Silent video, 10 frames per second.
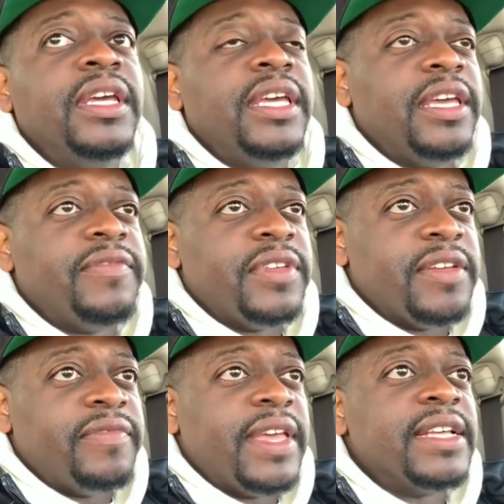
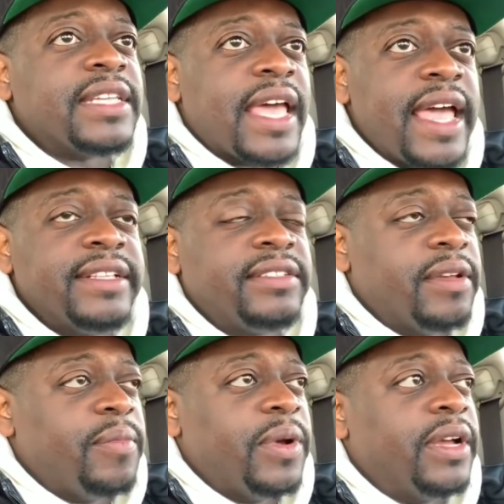if there's a hat
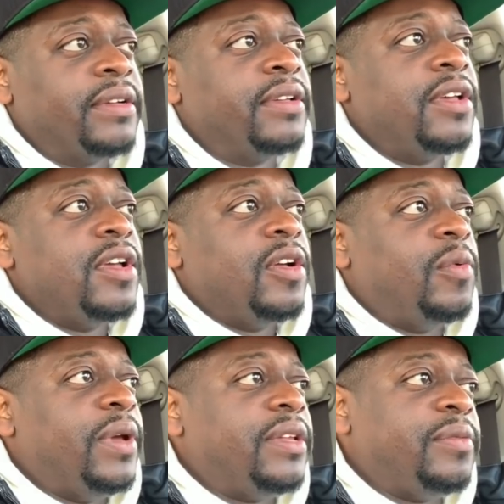somewhere
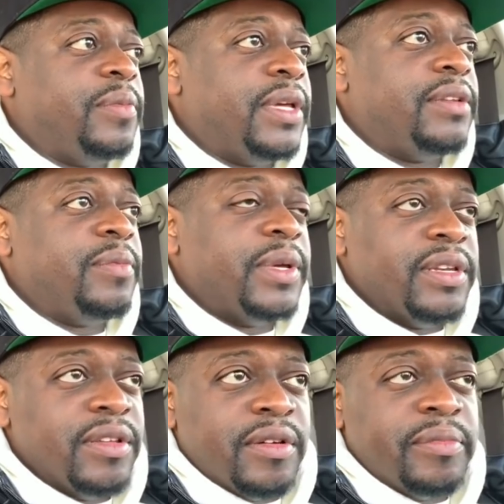with
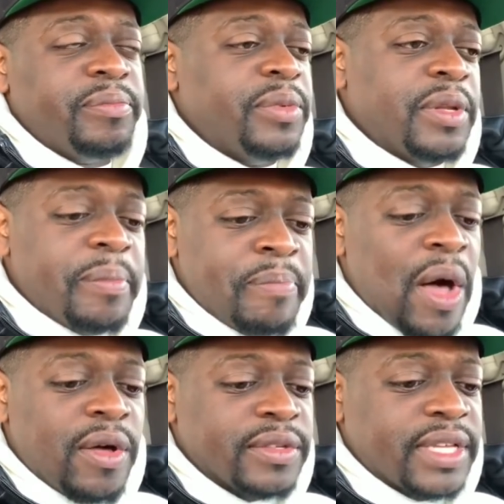little
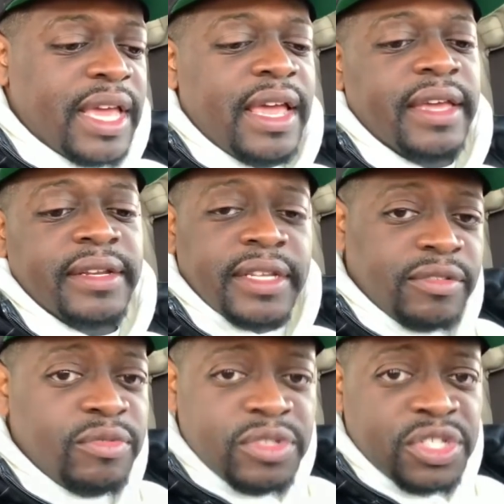balls of hair in it,
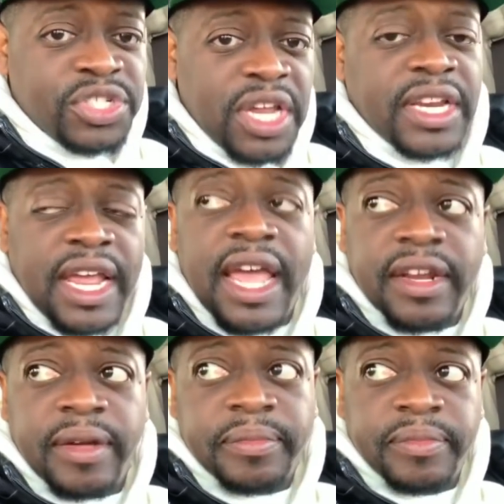like you just shake the hat
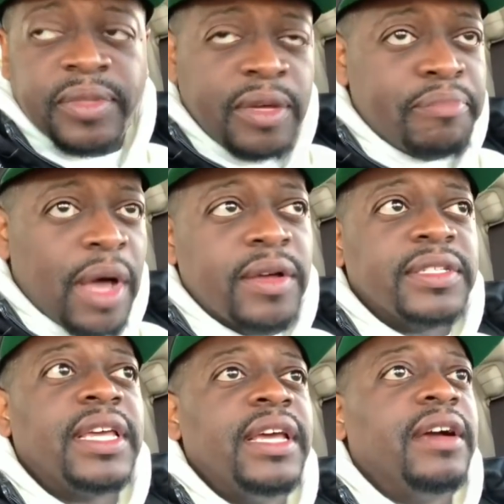up, little balls
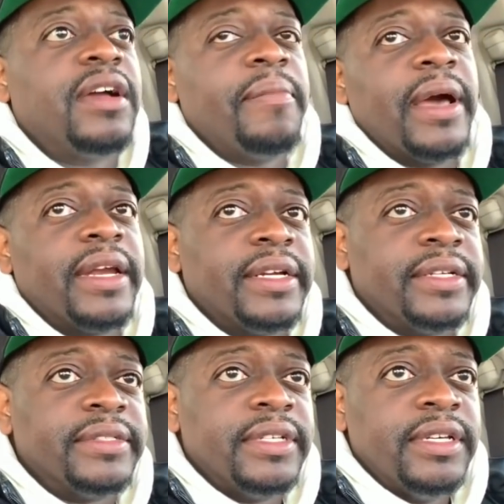of hair will come out of there.
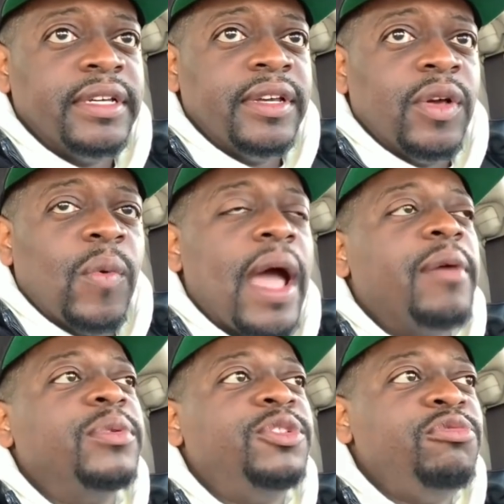Why
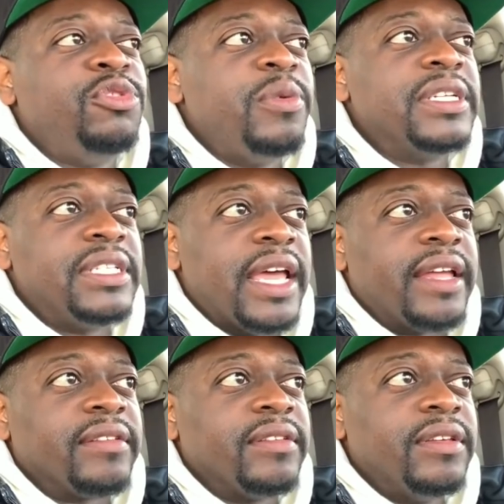would you twist that?
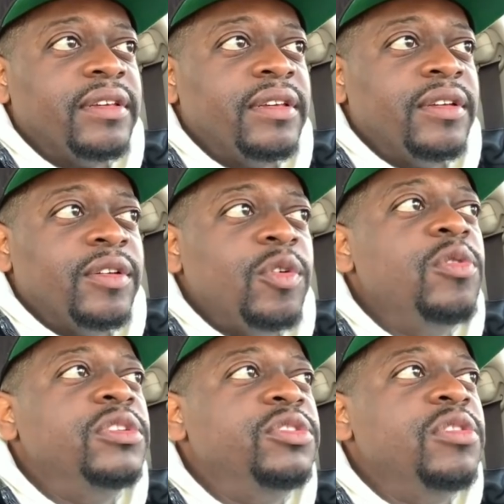Who
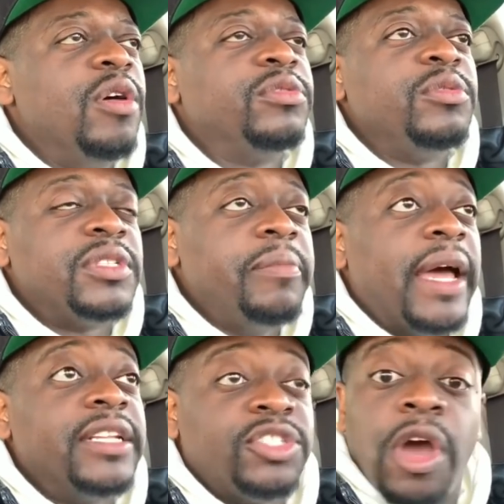did you go to?
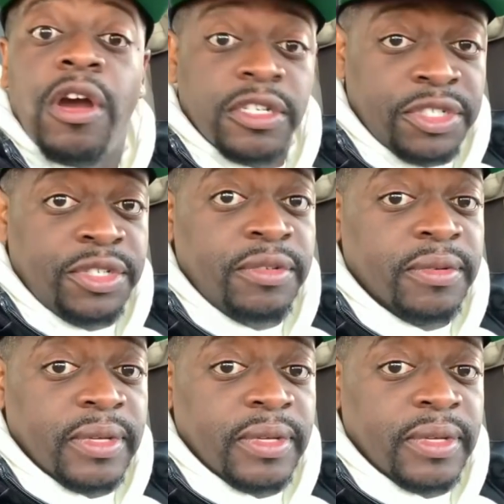Somebody charged you?